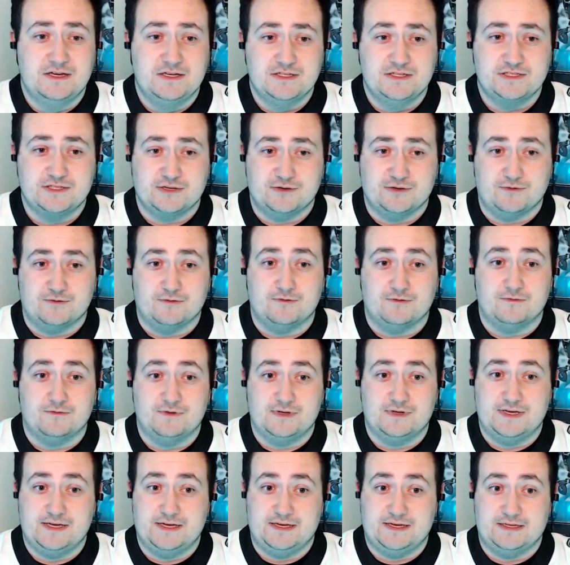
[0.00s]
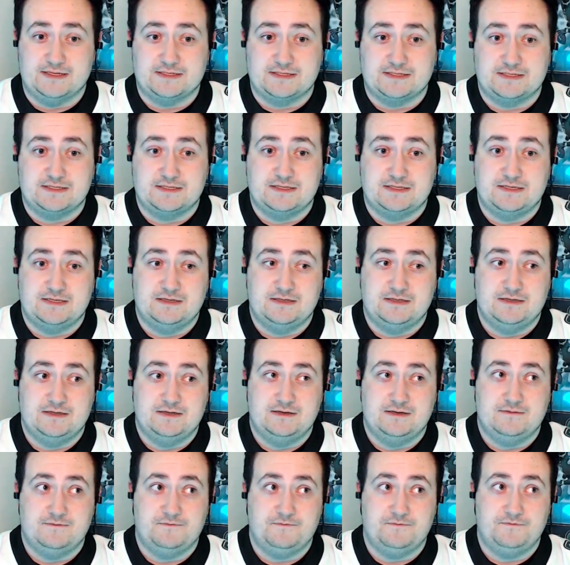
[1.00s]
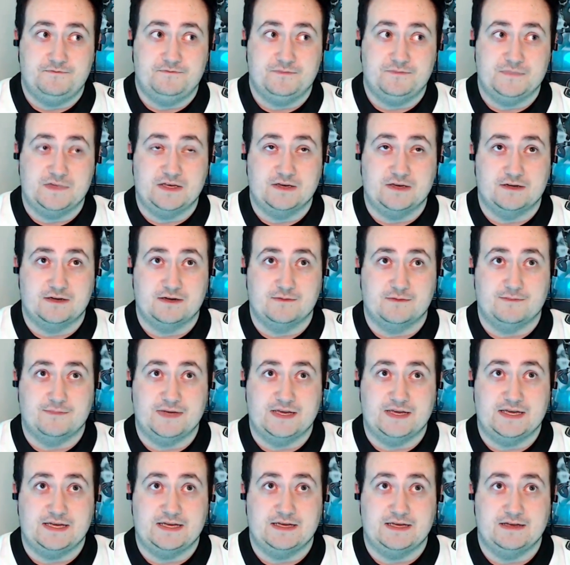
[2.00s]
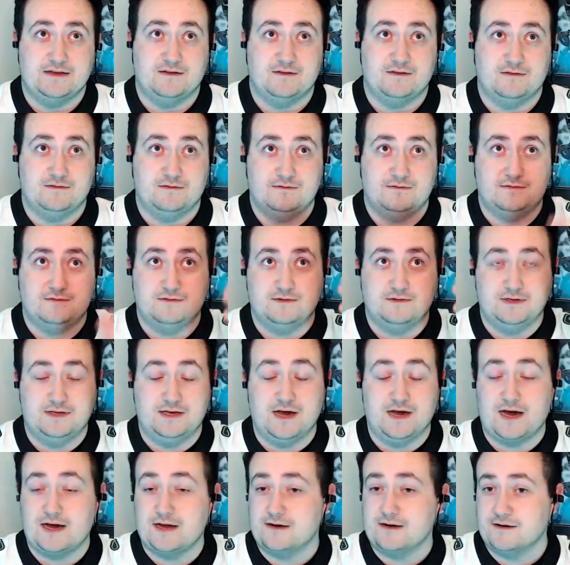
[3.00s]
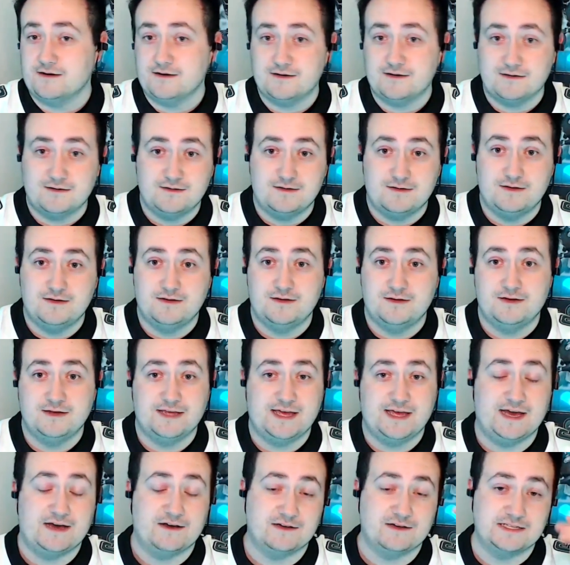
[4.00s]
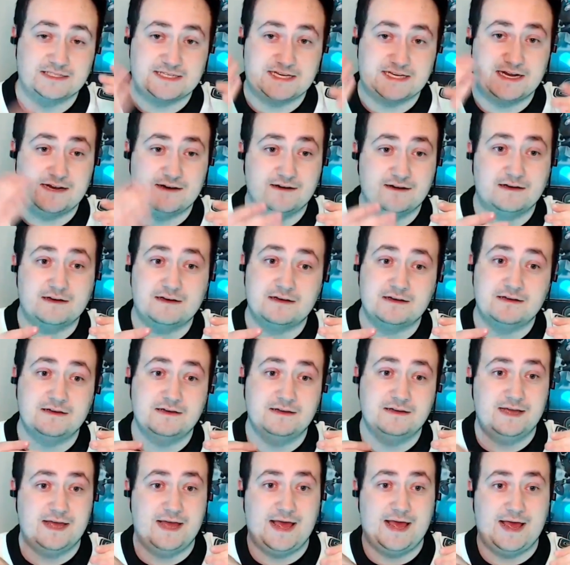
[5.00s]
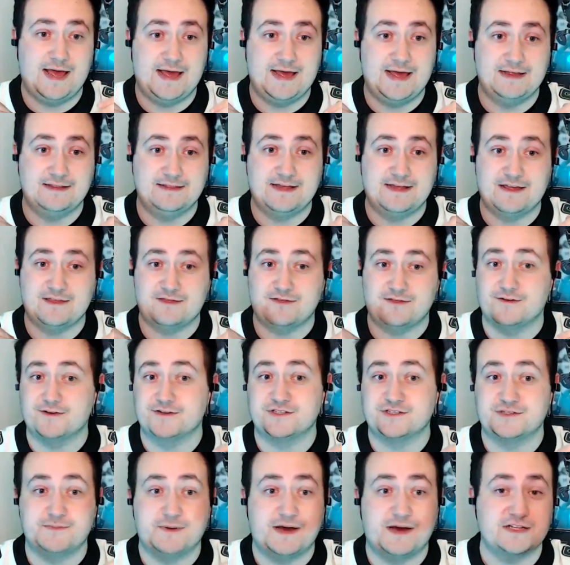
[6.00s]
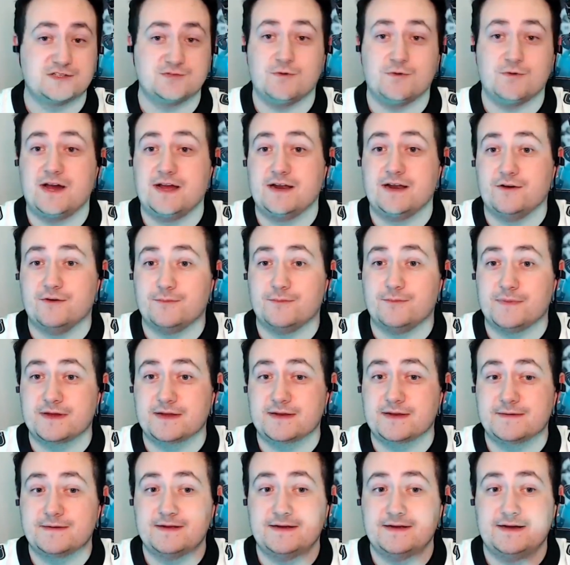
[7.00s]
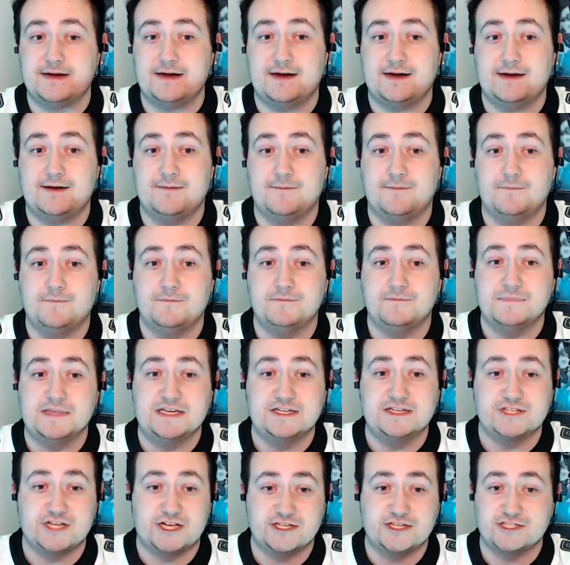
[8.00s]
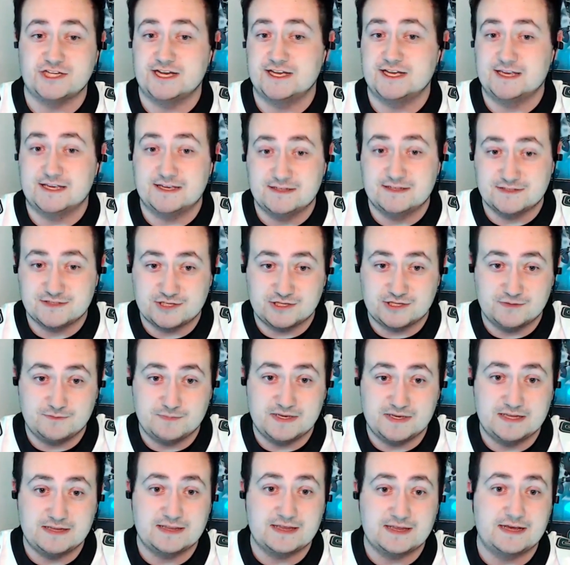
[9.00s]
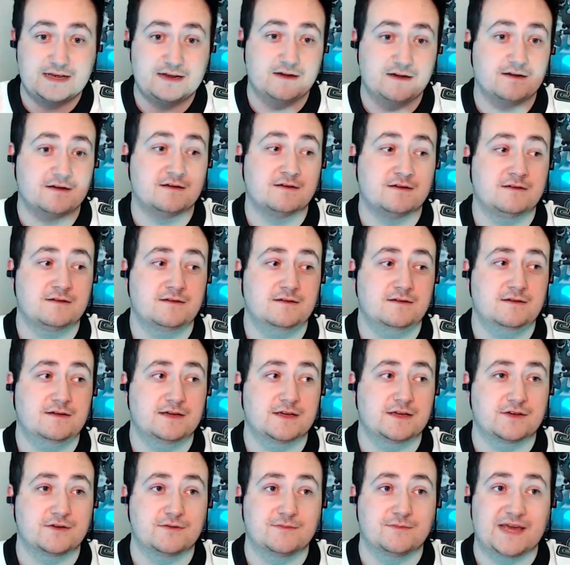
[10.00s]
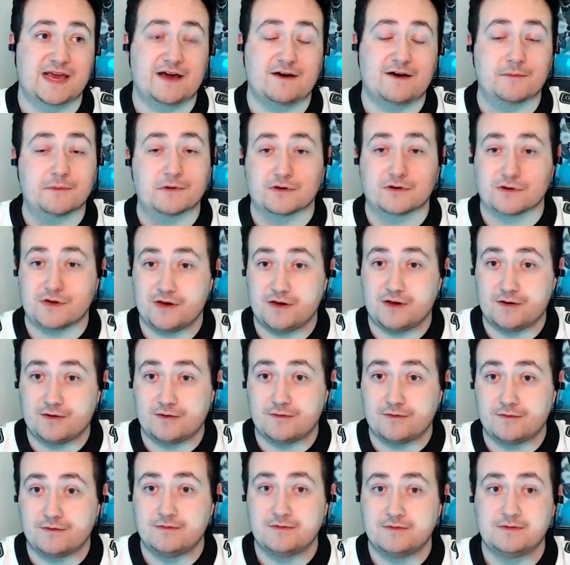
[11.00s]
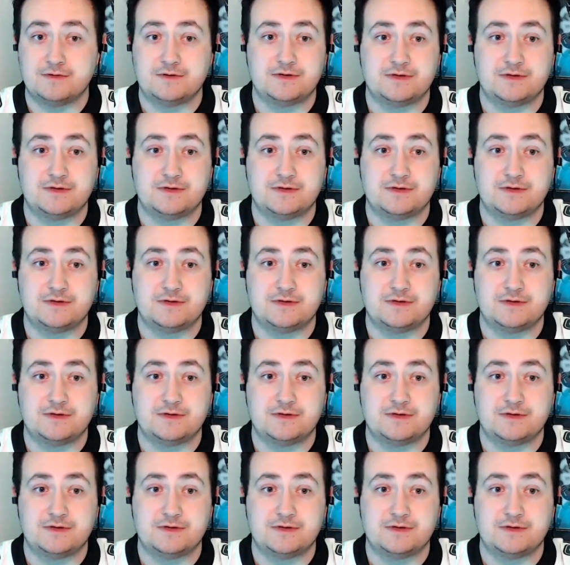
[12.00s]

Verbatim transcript: So it's gonna be Goedert, Calcaterra, and that third spot's wide open. Um, EJ Jenkins could be there. It could be Albert O.